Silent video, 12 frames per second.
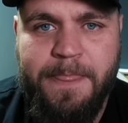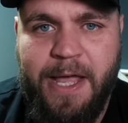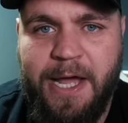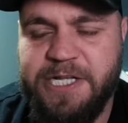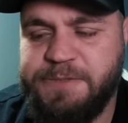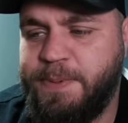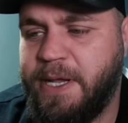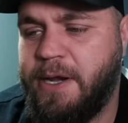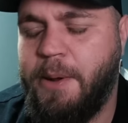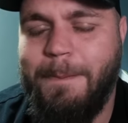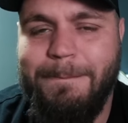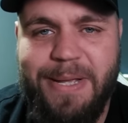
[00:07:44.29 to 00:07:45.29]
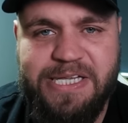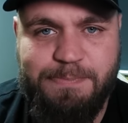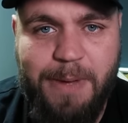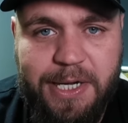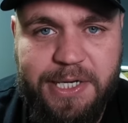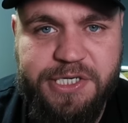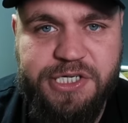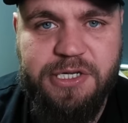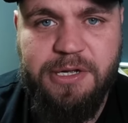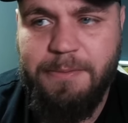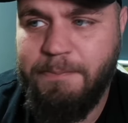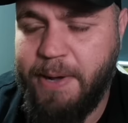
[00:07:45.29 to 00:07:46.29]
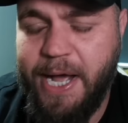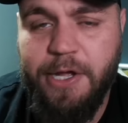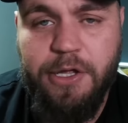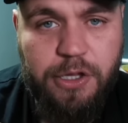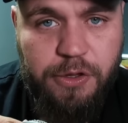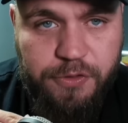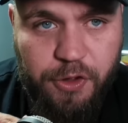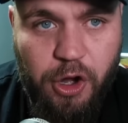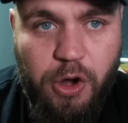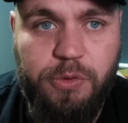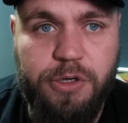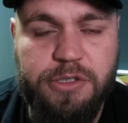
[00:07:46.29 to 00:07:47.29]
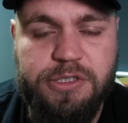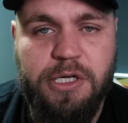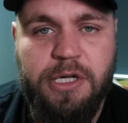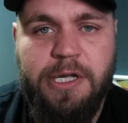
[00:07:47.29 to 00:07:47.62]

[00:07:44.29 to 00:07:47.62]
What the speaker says: And it's been mismanaged by the owners.